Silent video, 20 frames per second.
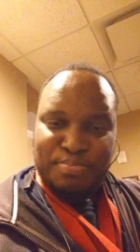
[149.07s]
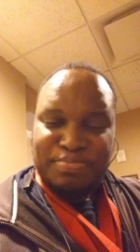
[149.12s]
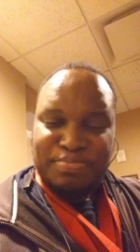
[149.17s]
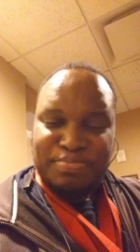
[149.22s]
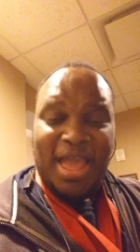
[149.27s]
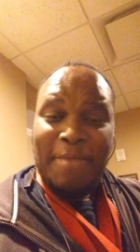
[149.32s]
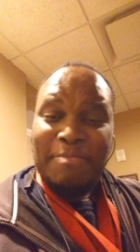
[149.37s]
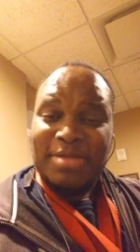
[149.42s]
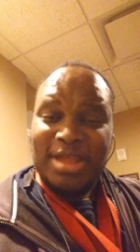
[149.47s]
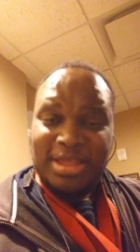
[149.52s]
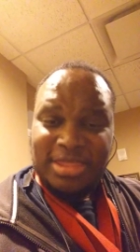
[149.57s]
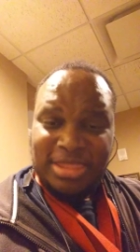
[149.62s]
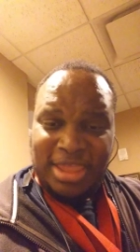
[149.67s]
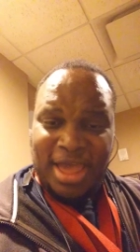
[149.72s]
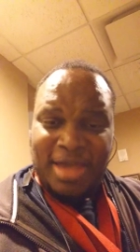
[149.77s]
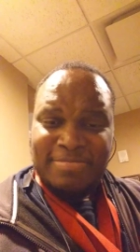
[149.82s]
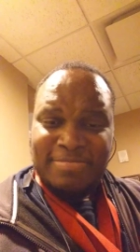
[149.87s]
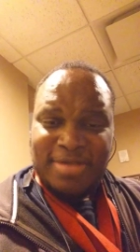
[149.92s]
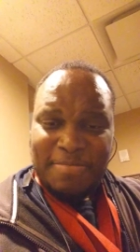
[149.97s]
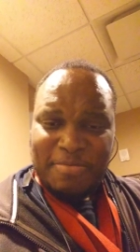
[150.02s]
Give me a
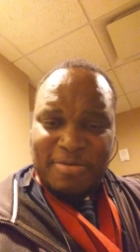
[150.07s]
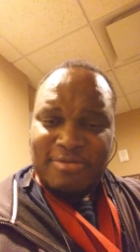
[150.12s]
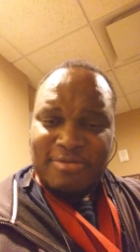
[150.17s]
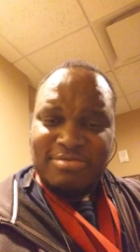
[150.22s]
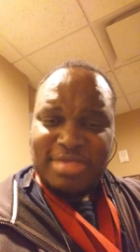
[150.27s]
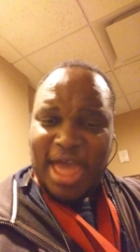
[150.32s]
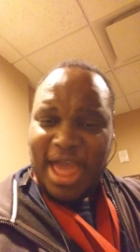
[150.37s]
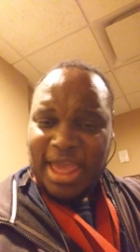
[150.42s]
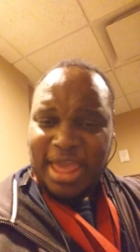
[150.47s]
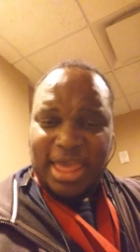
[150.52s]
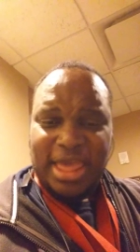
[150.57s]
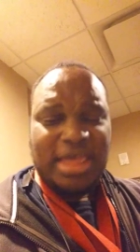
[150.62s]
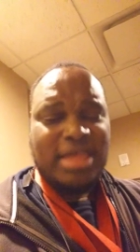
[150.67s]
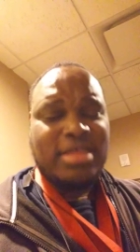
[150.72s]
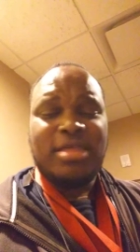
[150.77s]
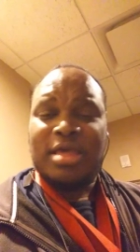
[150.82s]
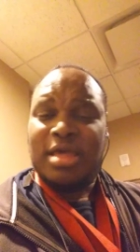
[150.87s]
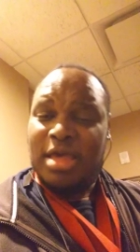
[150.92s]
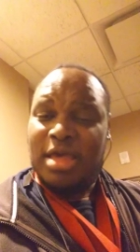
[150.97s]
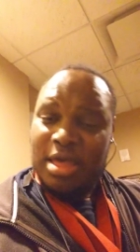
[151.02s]
thumbs up if you like
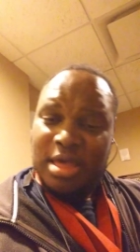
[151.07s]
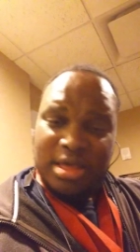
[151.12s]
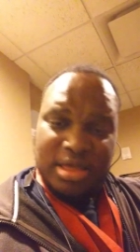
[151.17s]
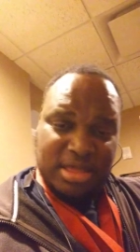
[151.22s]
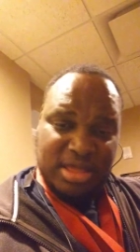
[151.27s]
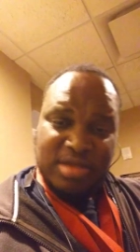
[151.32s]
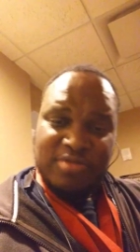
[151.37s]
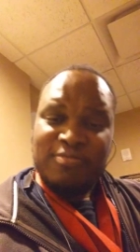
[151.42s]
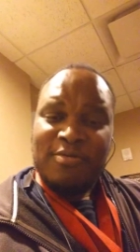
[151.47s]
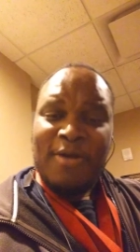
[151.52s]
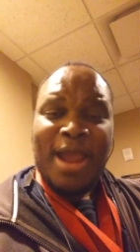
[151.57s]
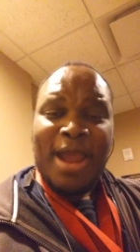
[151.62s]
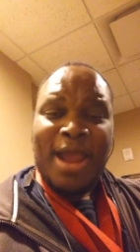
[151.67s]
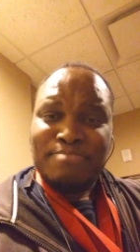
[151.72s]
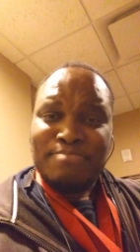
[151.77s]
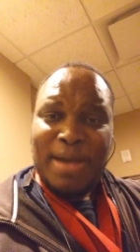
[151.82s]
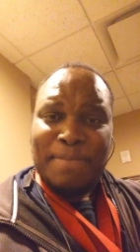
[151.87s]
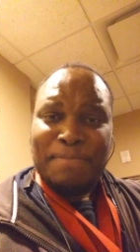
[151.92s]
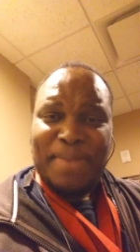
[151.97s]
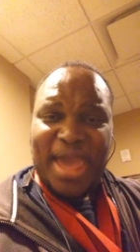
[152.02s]
this. Subscribe to
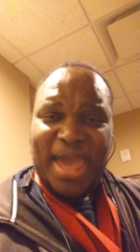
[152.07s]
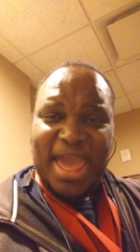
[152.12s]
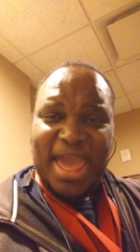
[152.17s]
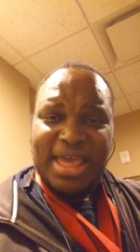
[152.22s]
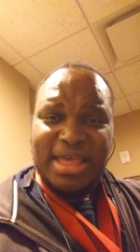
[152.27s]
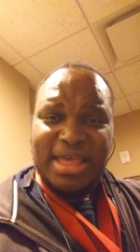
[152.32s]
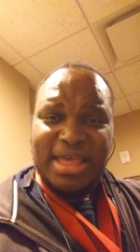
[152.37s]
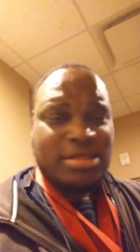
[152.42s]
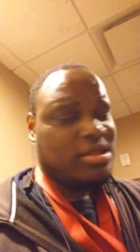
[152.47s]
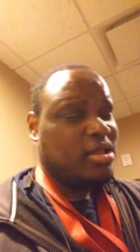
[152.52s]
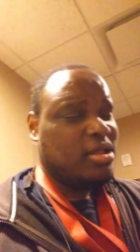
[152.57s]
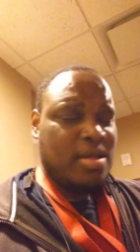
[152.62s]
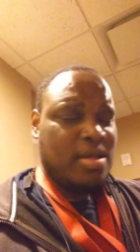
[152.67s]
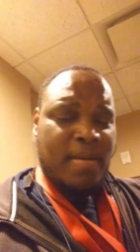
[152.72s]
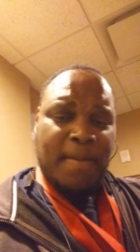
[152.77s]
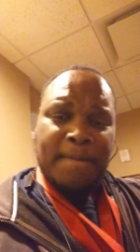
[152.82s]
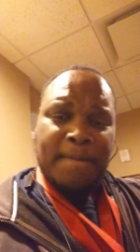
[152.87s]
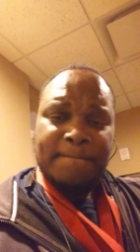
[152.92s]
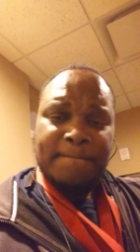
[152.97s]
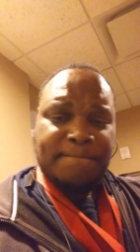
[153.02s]
my page.
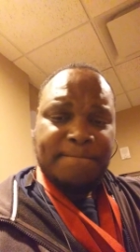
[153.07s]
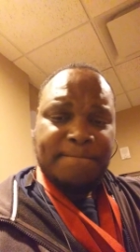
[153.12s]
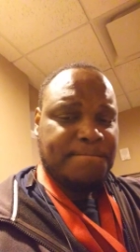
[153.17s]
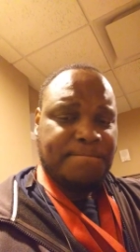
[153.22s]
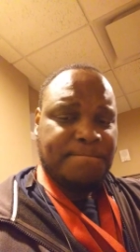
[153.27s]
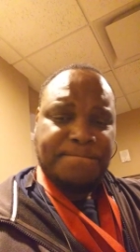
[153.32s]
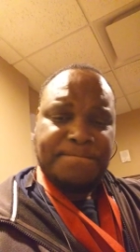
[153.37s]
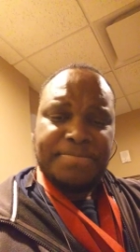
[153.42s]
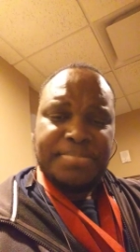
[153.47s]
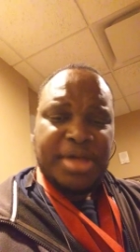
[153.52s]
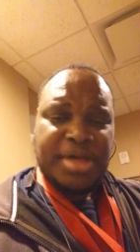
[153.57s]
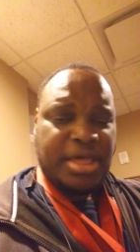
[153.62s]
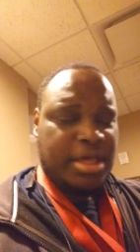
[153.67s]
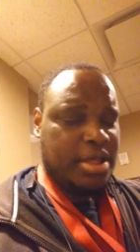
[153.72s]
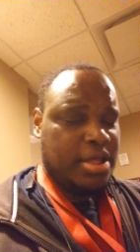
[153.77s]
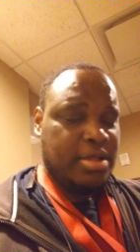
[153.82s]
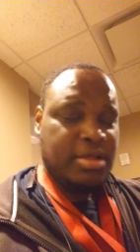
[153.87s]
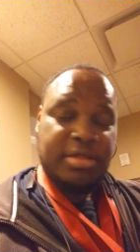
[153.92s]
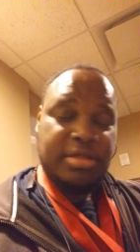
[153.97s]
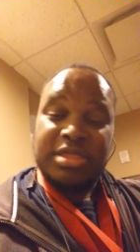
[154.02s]

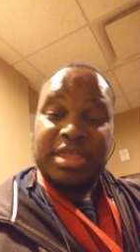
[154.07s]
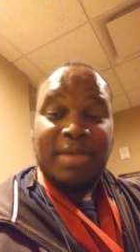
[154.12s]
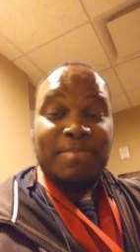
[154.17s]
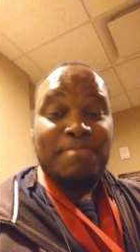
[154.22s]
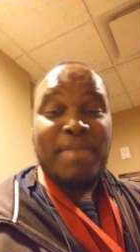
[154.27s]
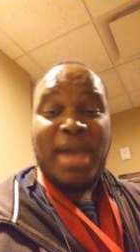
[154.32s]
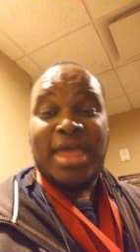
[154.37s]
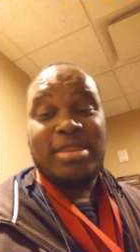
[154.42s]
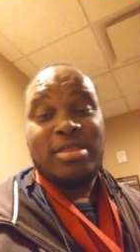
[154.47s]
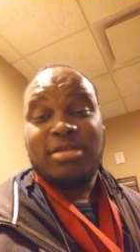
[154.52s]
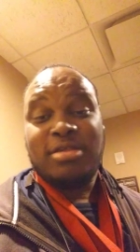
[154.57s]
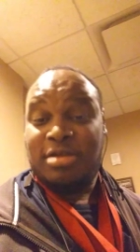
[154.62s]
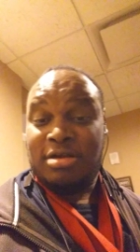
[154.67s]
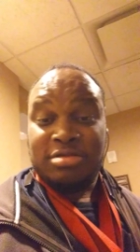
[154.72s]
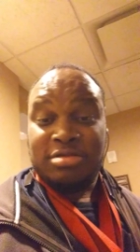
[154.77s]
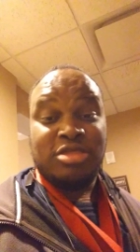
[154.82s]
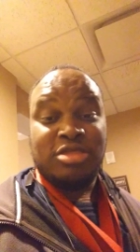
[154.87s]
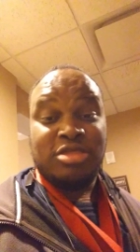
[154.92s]
Skip Bayless, you're stupid.